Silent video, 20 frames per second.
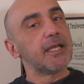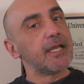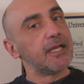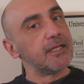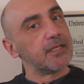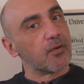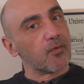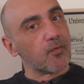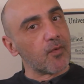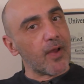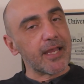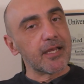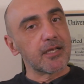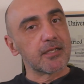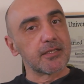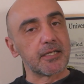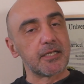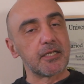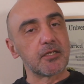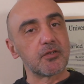in the right
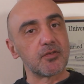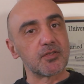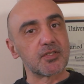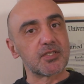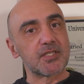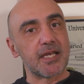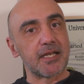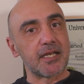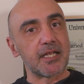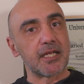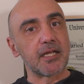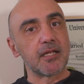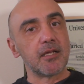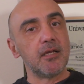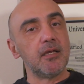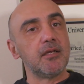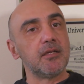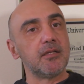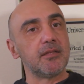clinical setting,